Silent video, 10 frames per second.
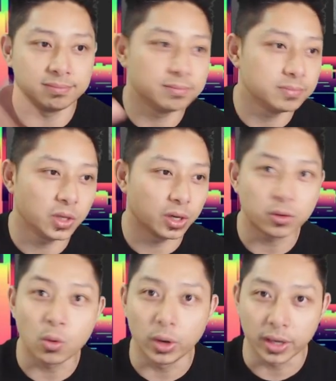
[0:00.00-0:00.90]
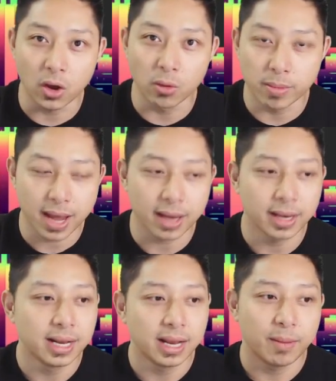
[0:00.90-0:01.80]
you know, calling home about.
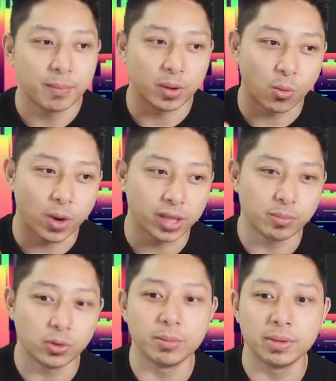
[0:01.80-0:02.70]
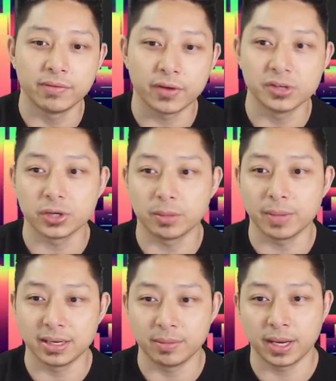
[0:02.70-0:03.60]
But when you put them in Photoshop,
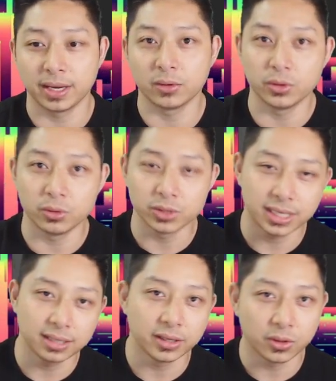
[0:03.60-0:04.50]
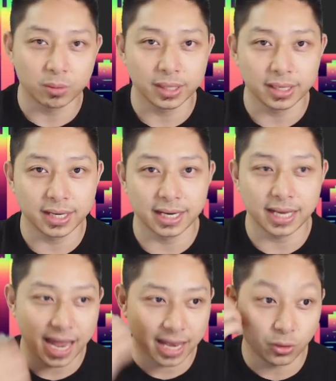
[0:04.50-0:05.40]
and depending on your skill and your ability
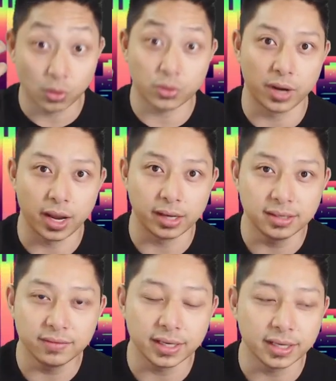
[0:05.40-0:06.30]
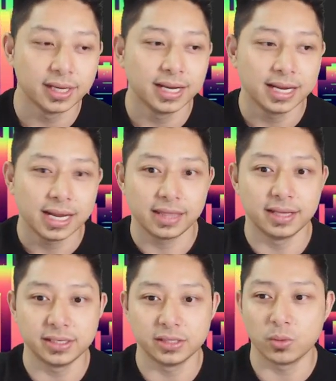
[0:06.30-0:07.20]
and your creativity,
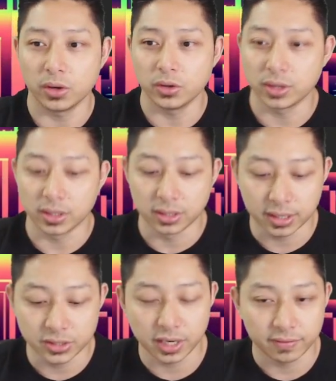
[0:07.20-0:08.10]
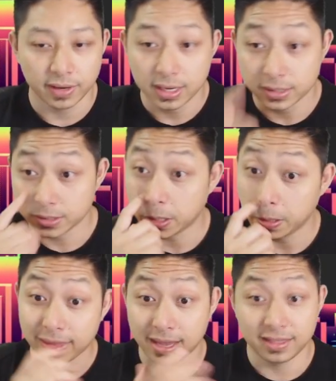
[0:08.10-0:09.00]
this is what you can achieve.
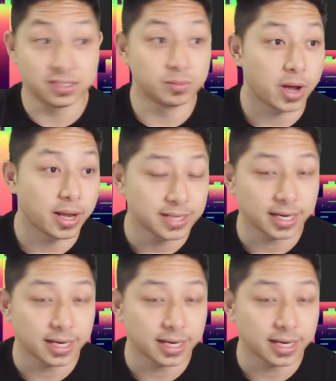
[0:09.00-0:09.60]
So this is my second